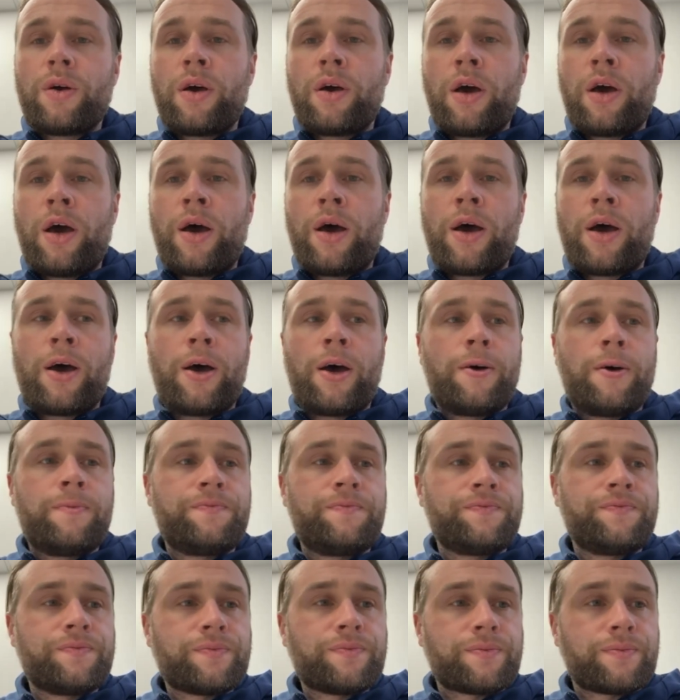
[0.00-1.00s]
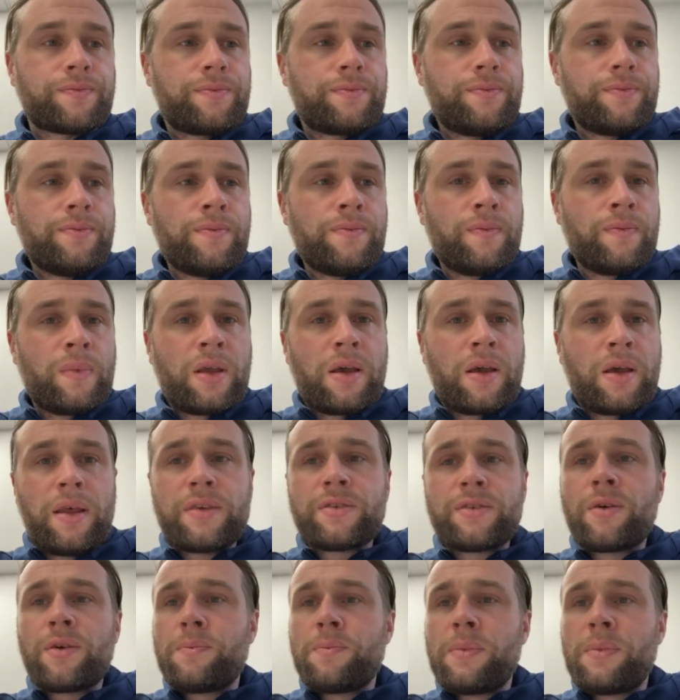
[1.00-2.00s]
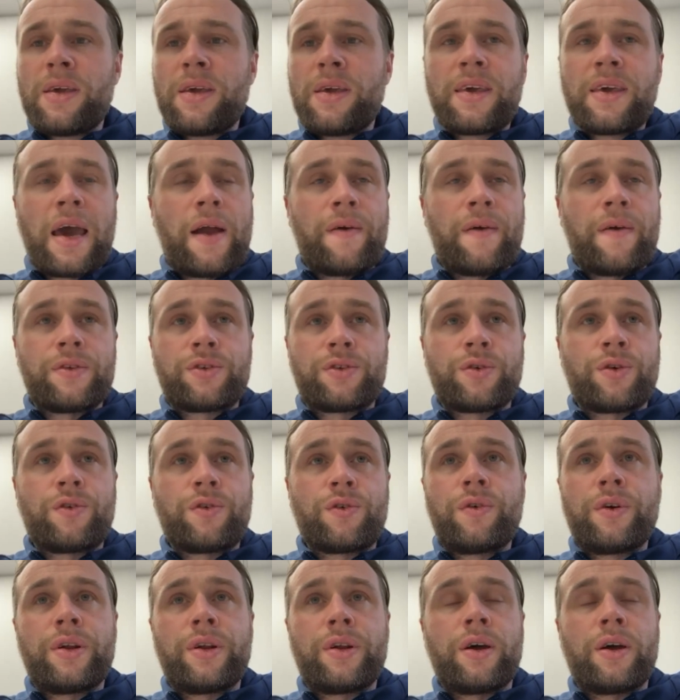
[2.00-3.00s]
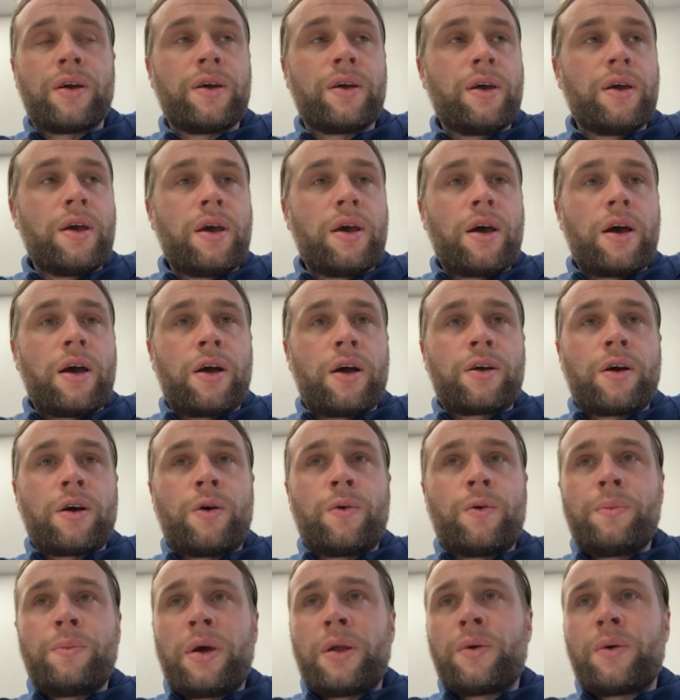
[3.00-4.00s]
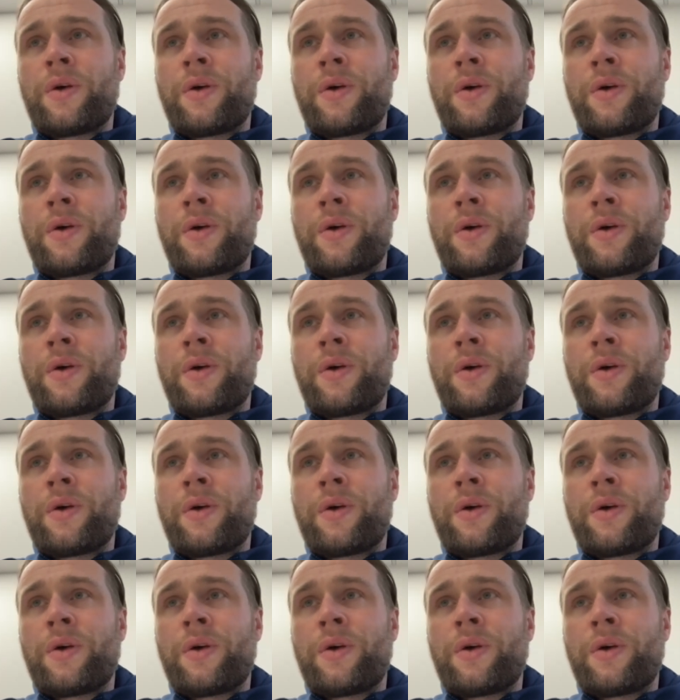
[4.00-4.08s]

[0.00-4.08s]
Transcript: That's not me guaranteeing a gold medal.